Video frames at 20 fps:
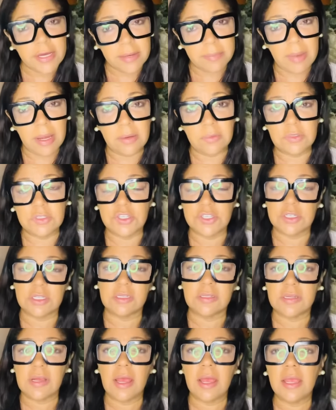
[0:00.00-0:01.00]
him I would
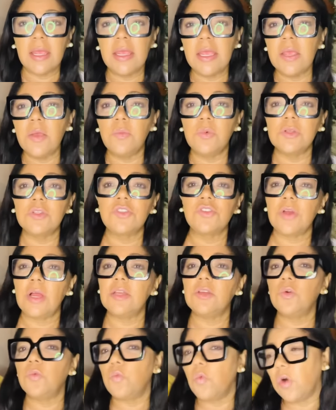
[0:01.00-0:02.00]
say he was
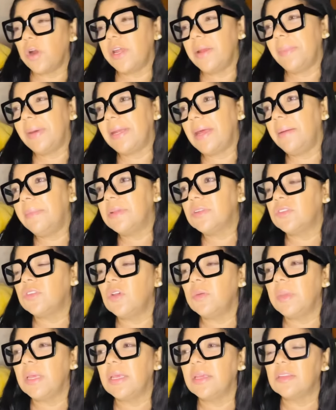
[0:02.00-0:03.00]
trying to warn him and I'm assuming